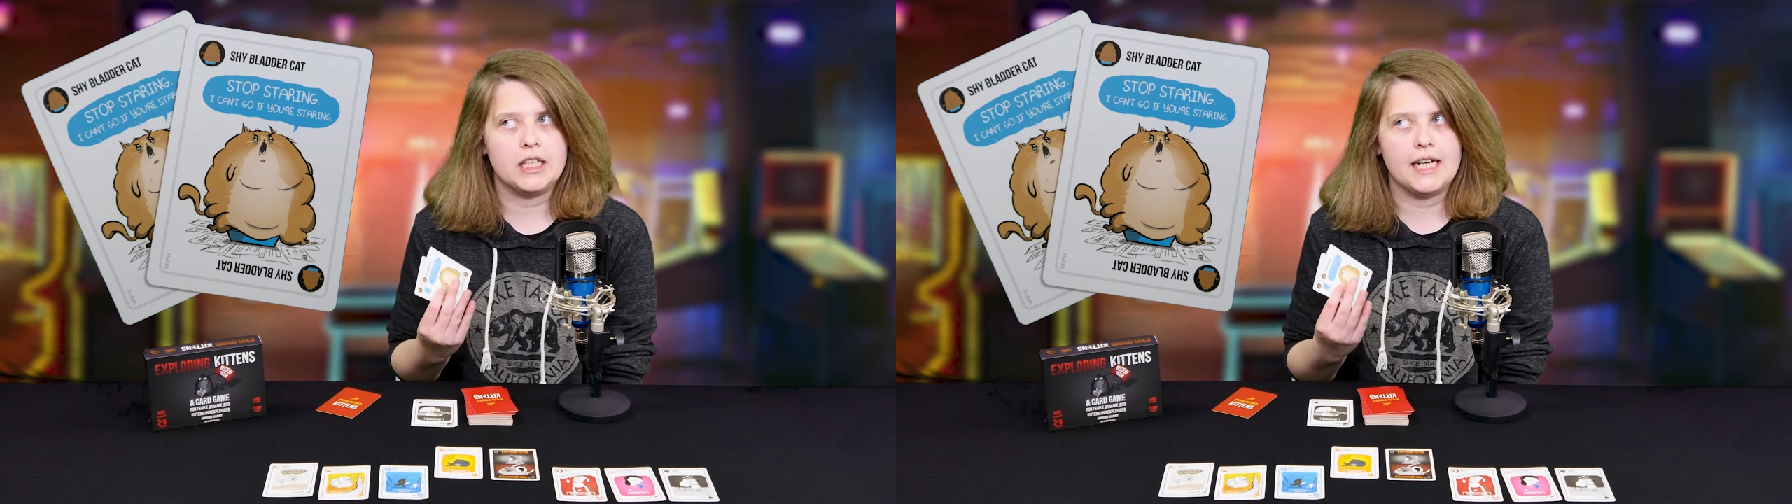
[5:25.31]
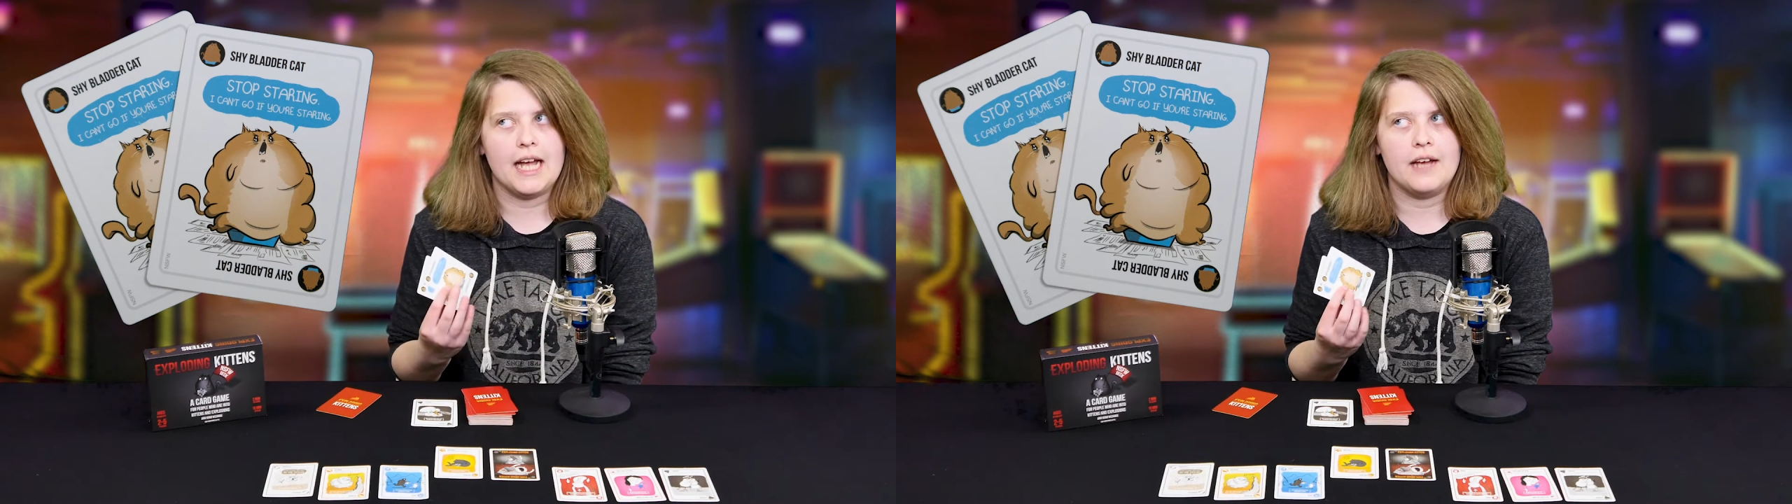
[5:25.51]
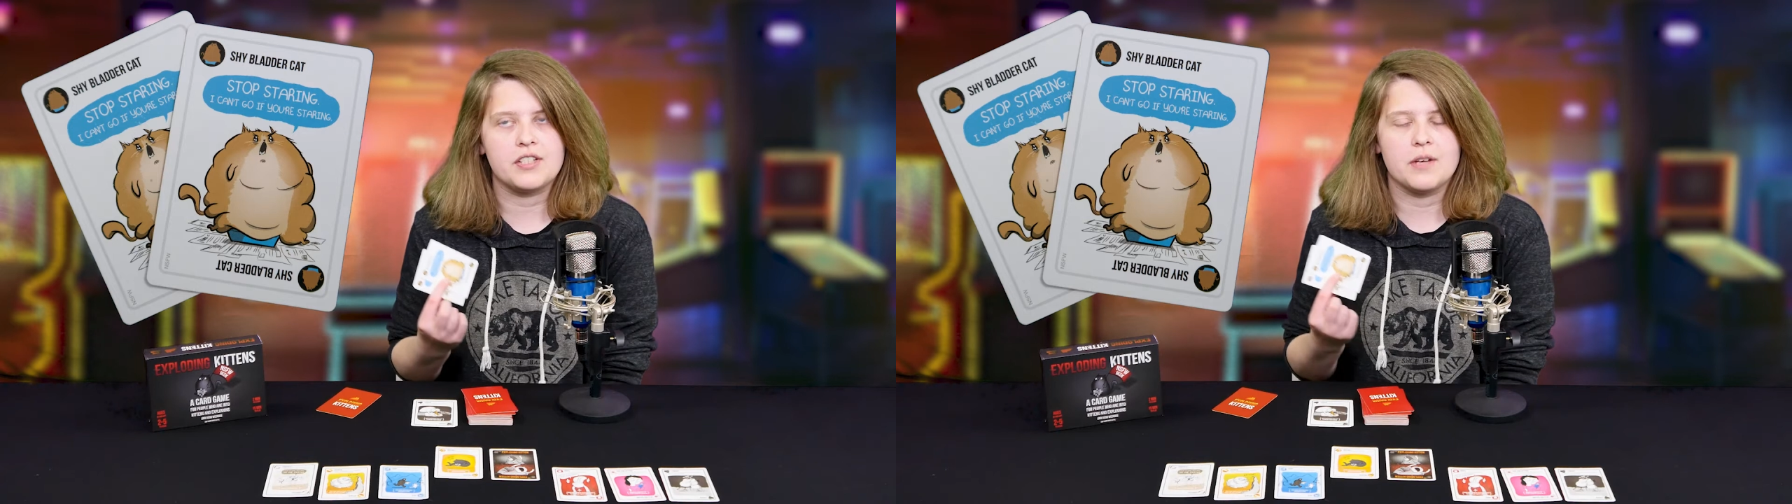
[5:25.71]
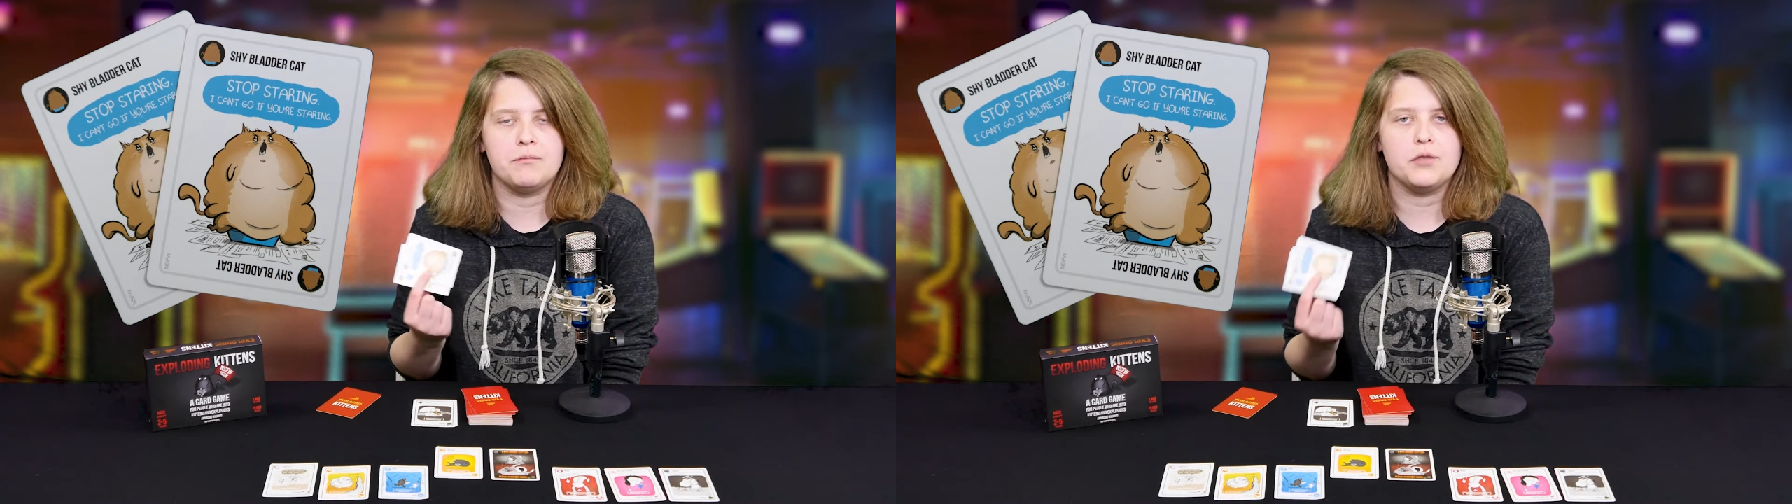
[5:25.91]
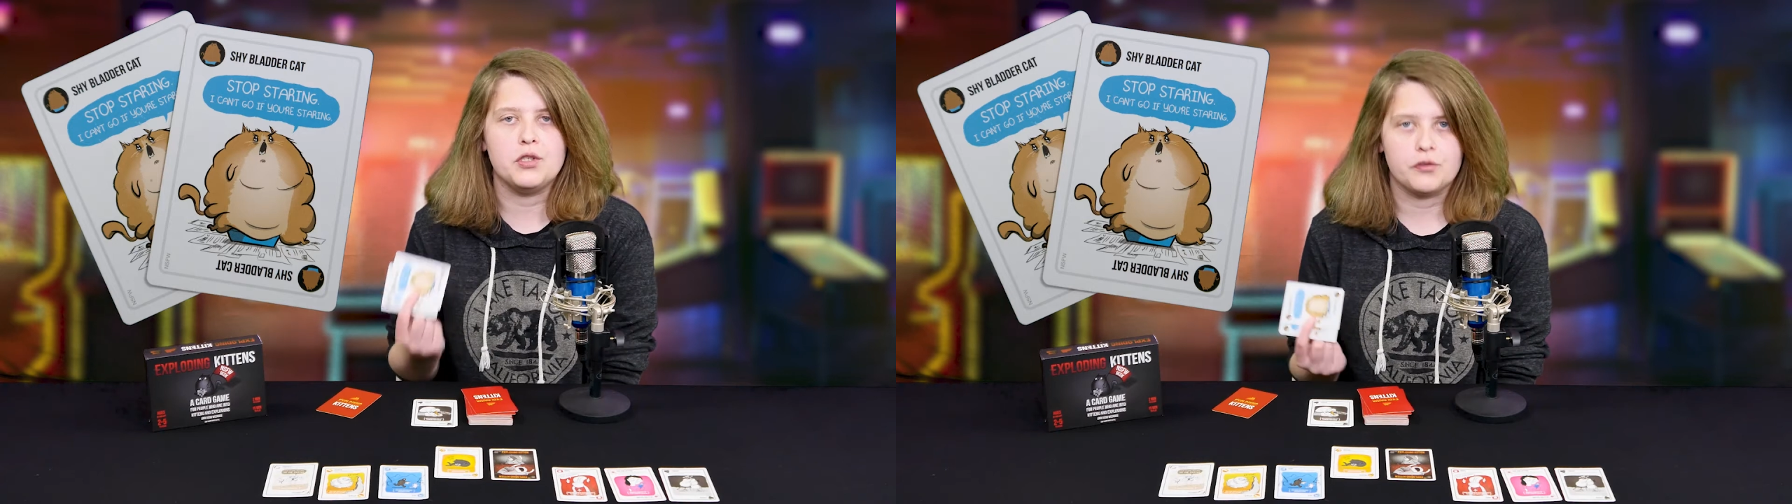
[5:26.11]
gonna have
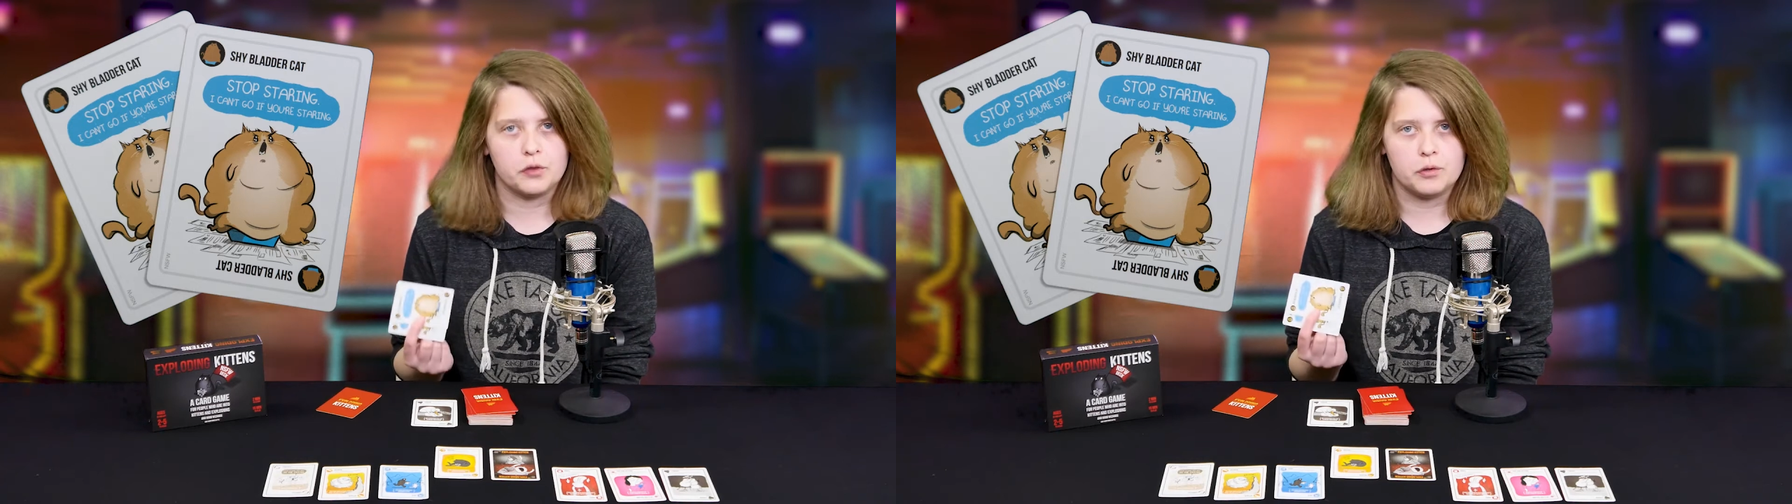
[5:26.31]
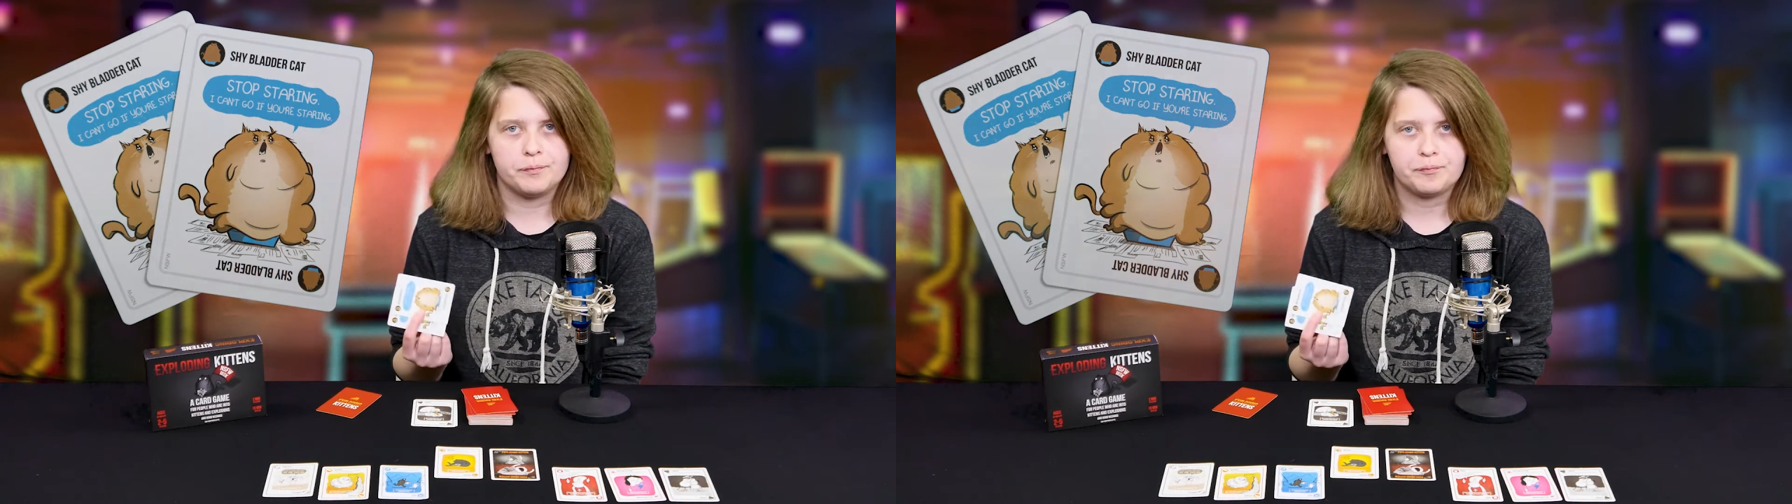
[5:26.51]
something useful.